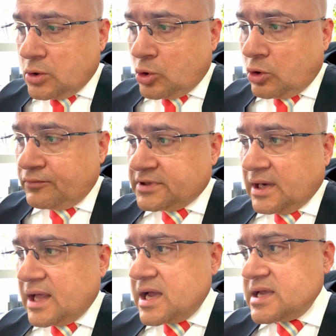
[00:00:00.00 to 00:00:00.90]
Over the
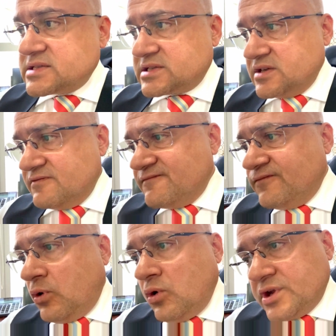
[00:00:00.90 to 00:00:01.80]
last
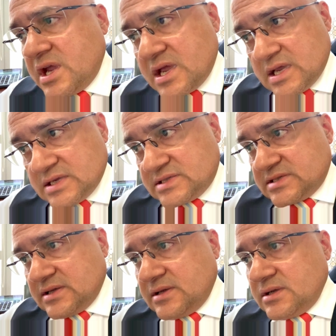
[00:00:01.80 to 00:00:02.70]
4
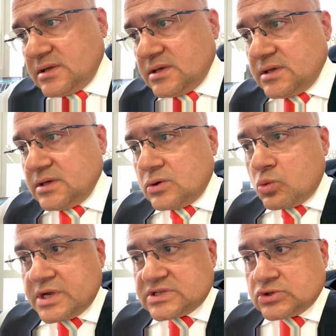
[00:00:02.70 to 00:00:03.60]
years,
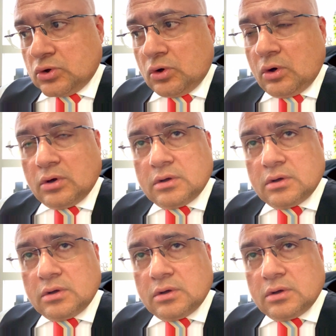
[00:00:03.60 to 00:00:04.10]
we saw